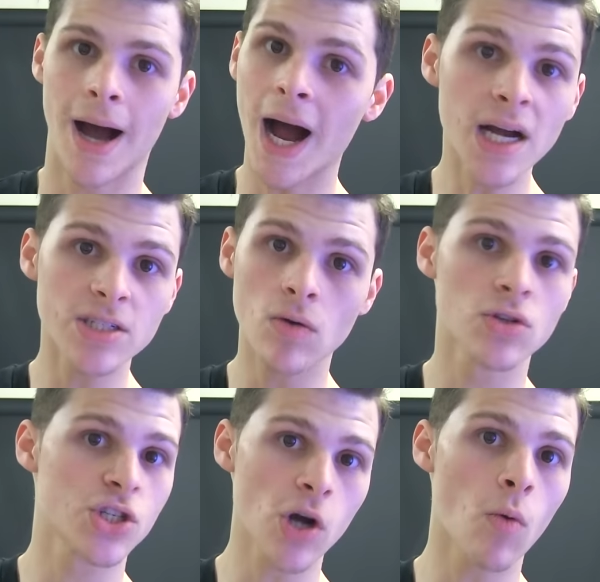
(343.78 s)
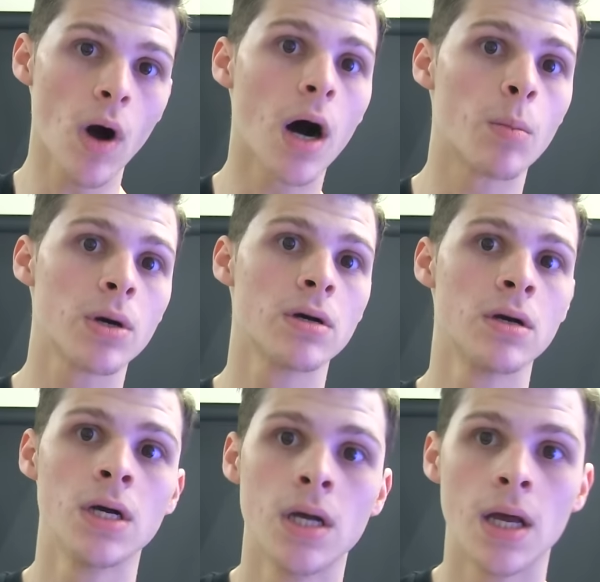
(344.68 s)
I don't show up.
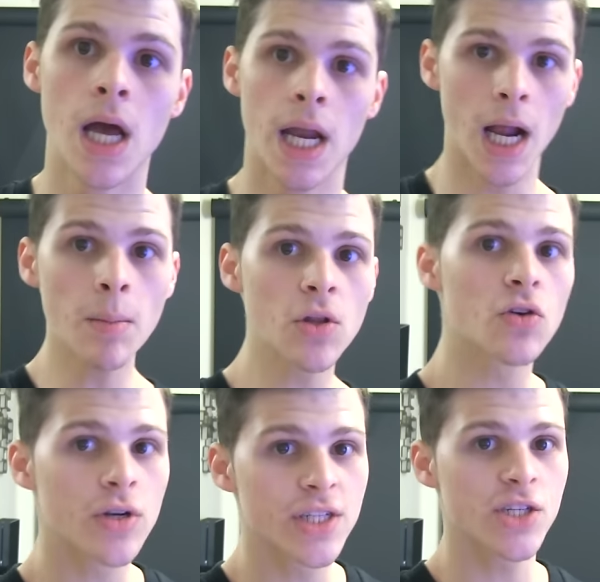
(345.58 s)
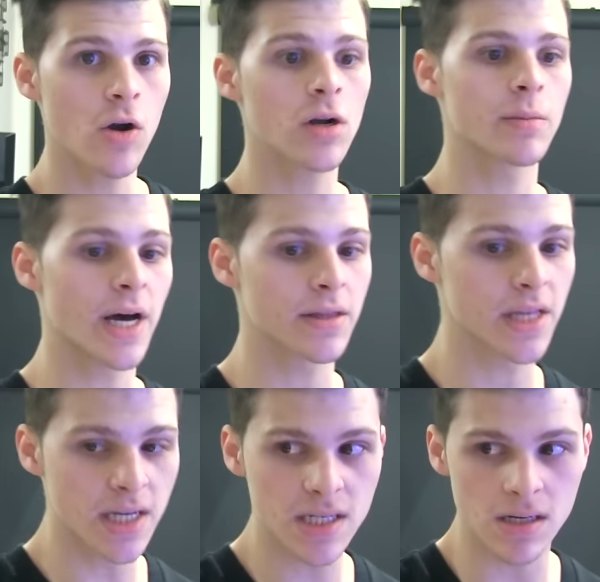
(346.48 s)
And I'm a little concerned about
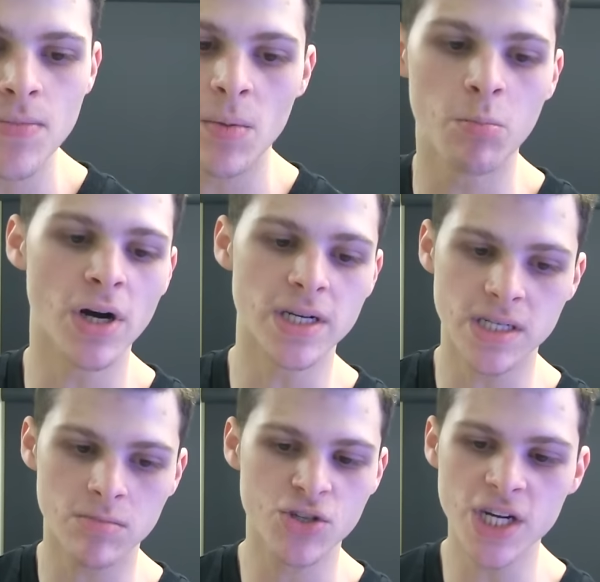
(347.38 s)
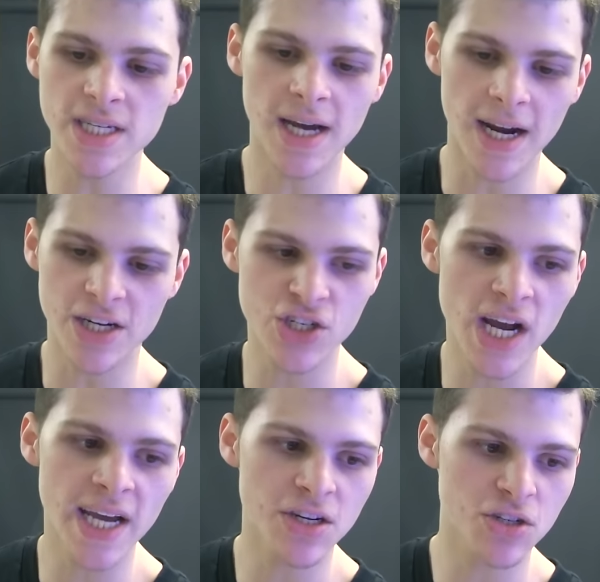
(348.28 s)
this, but some shit's gotta
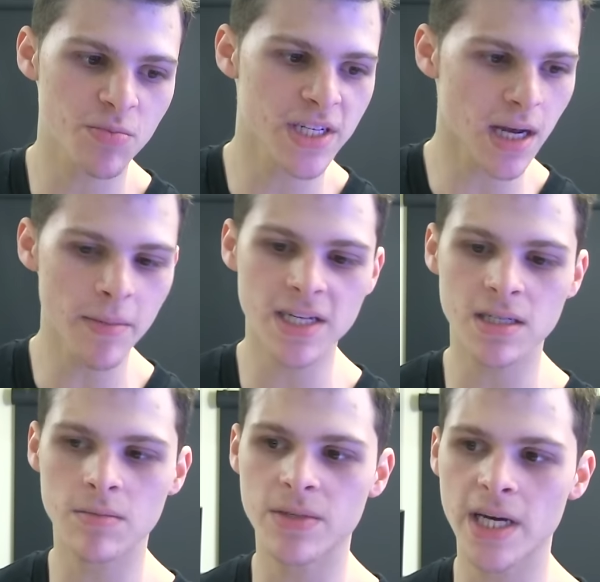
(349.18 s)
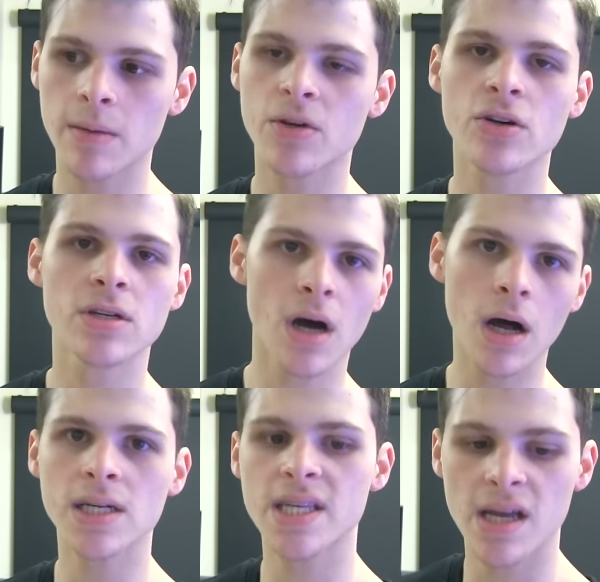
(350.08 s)
change because I make some damn good
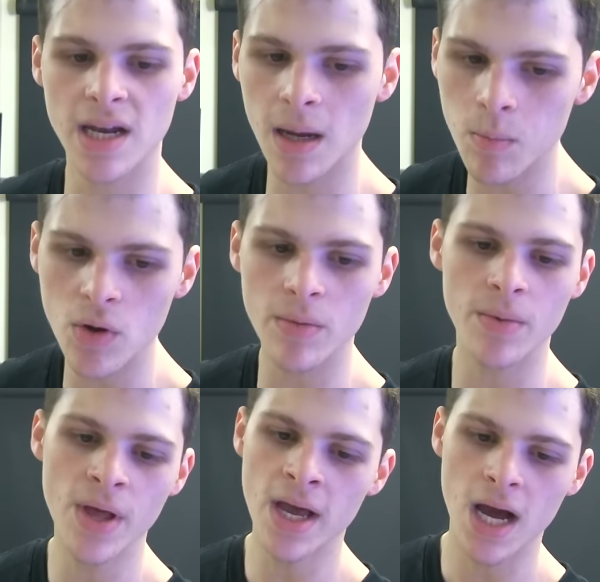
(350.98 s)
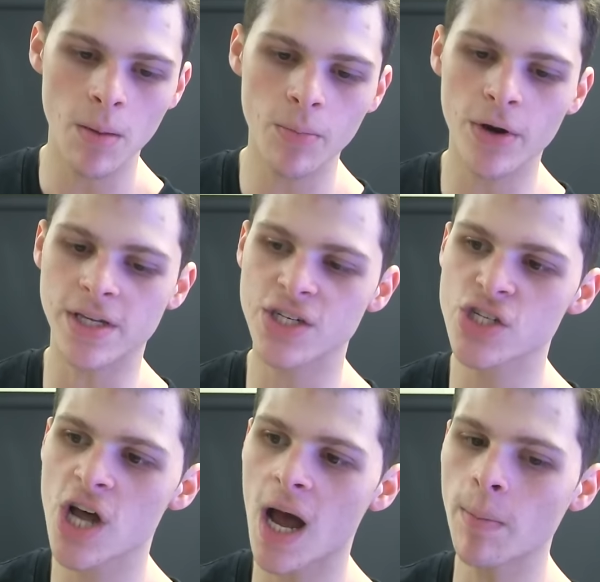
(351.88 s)
content and I put
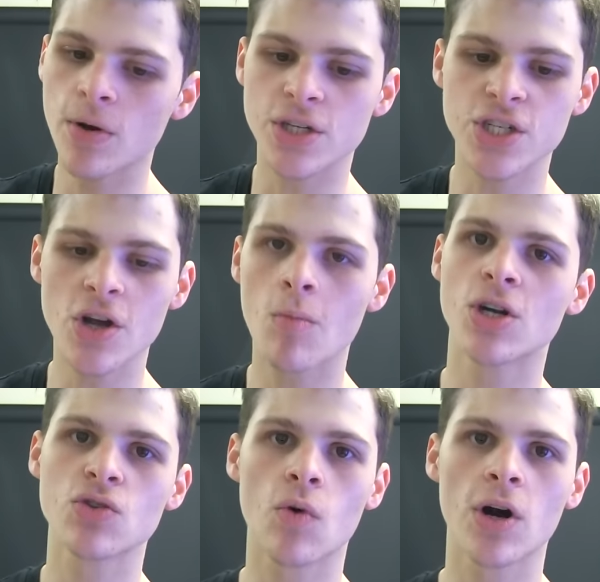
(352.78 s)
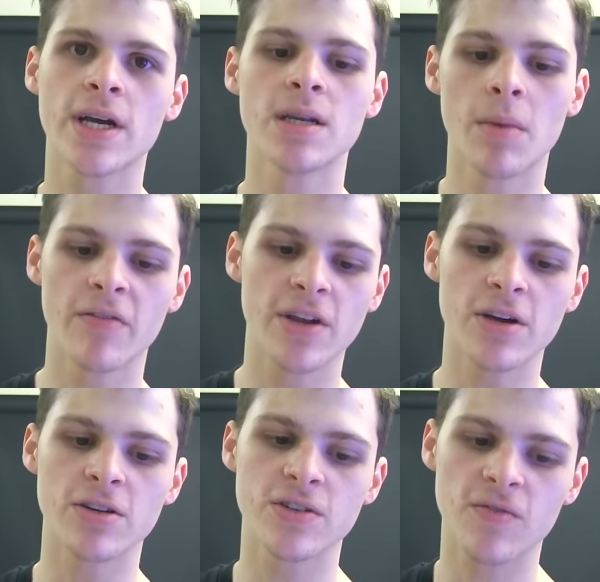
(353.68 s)
so much work into my
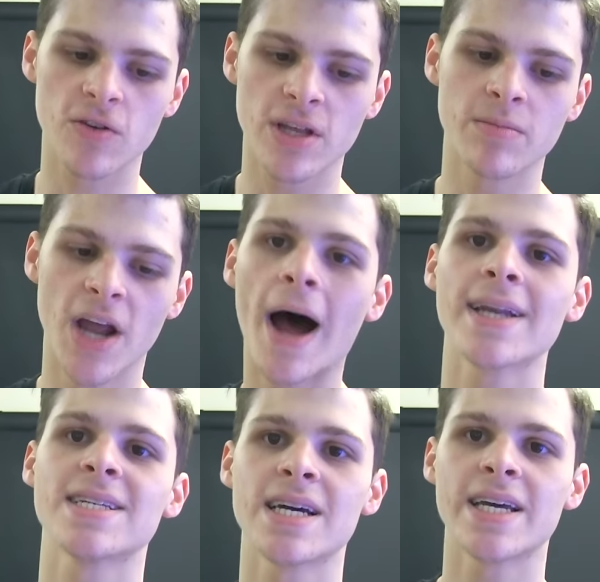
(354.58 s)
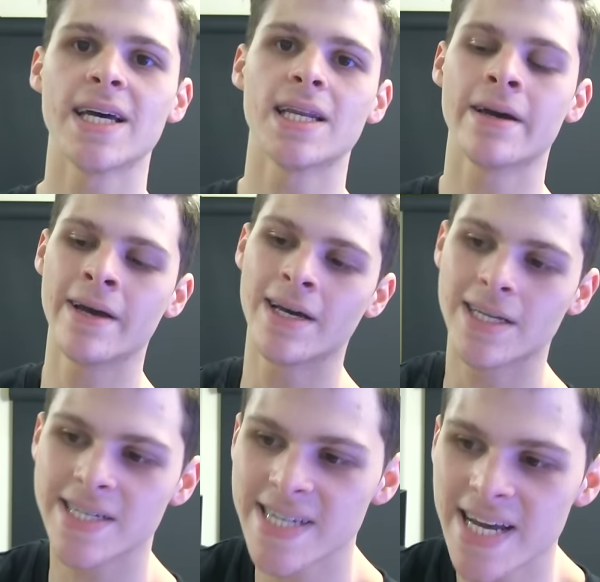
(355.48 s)
videos for them not to get
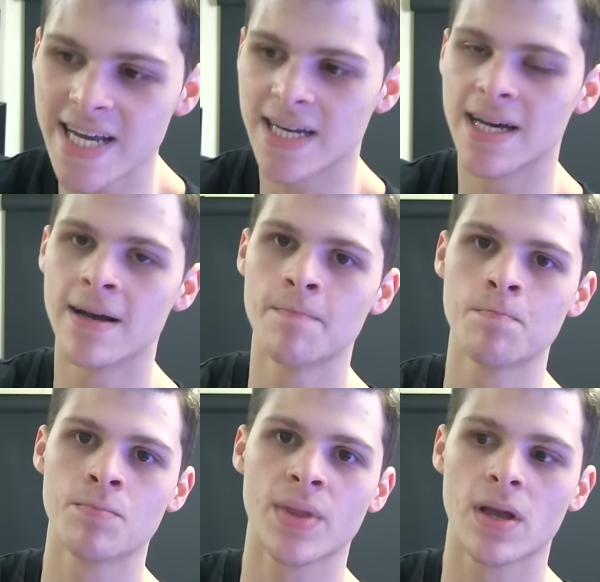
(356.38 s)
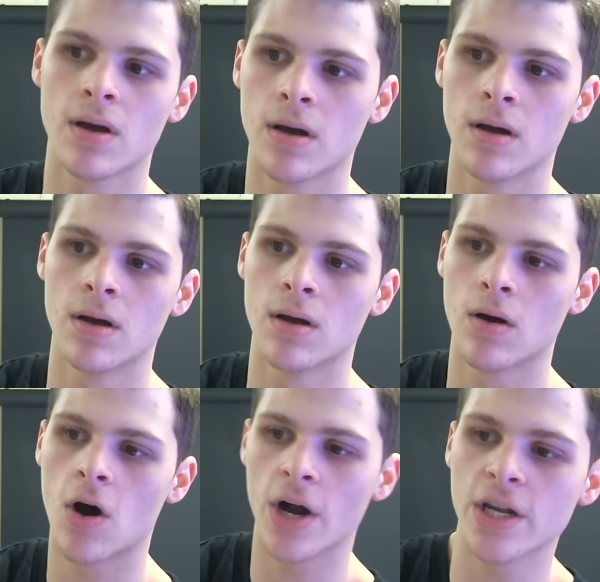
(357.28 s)
seen
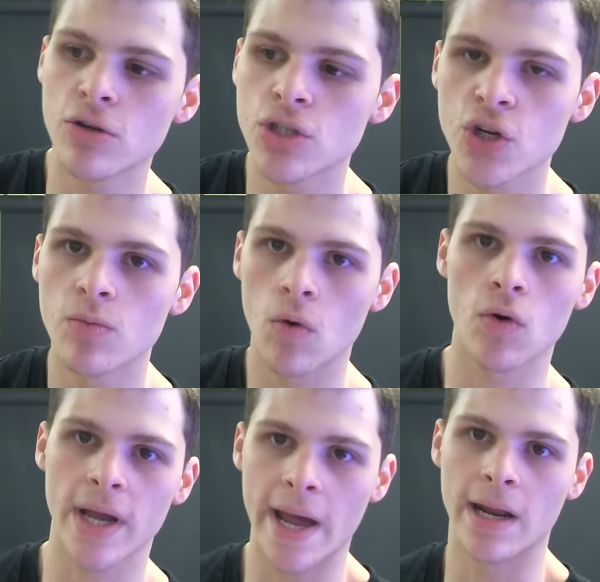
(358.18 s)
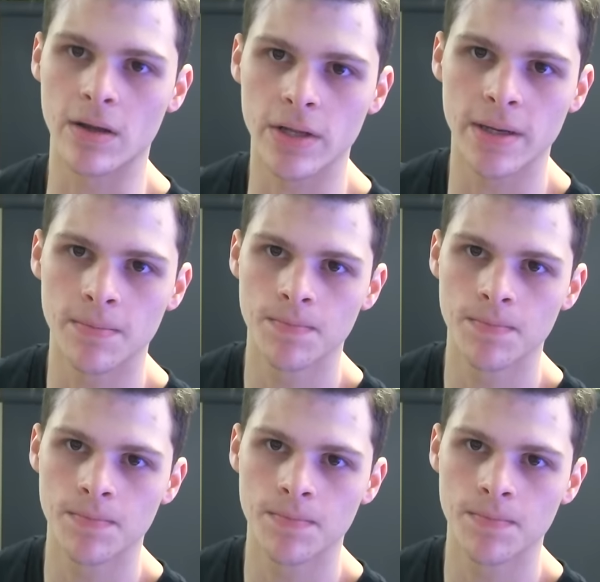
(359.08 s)
on YouTube organically.